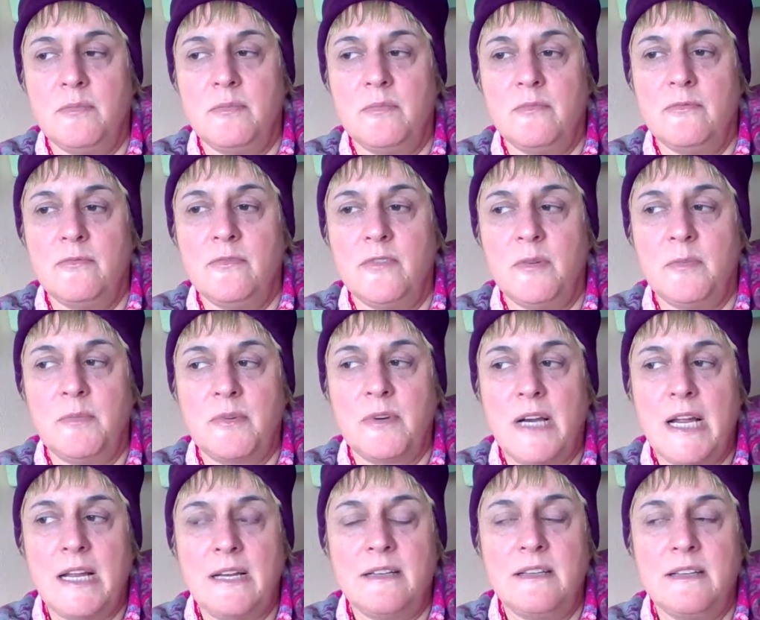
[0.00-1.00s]
for
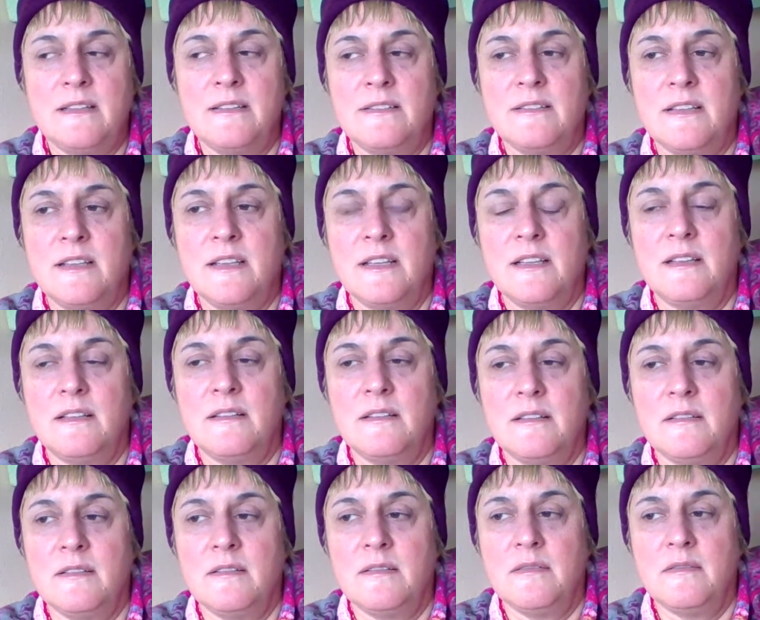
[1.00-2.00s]
practicing
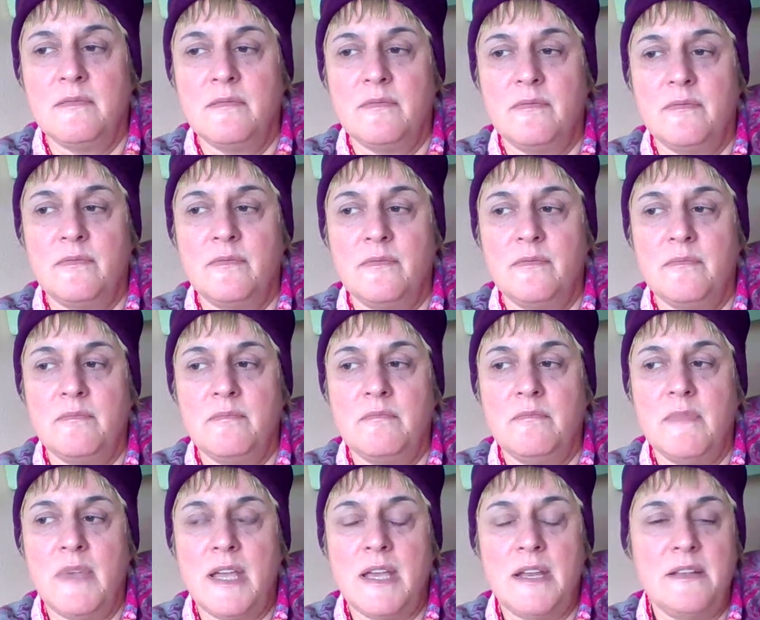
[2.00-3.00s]

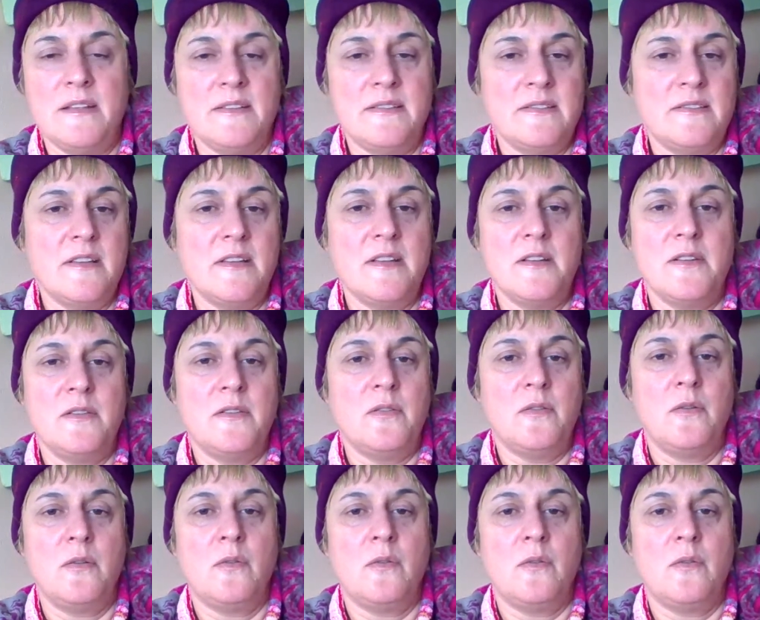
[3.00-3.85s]
medicine